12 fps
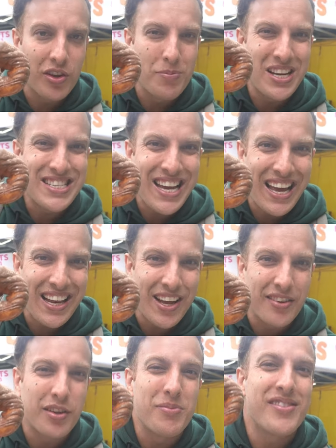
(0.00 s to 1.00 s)
for some
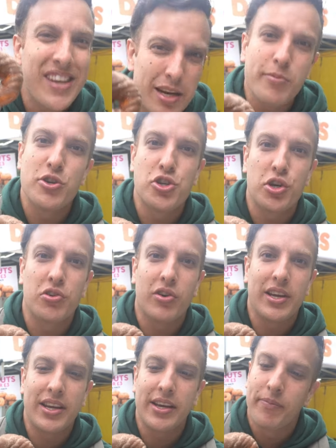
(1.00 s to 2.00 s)
Nutella and some cinnamon
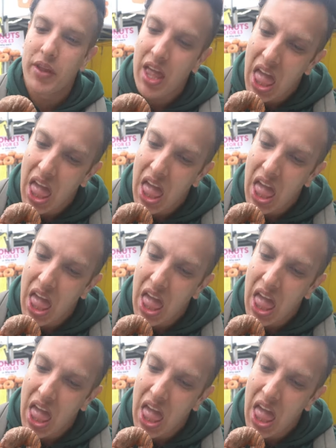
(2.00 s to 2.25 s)
sugar on here.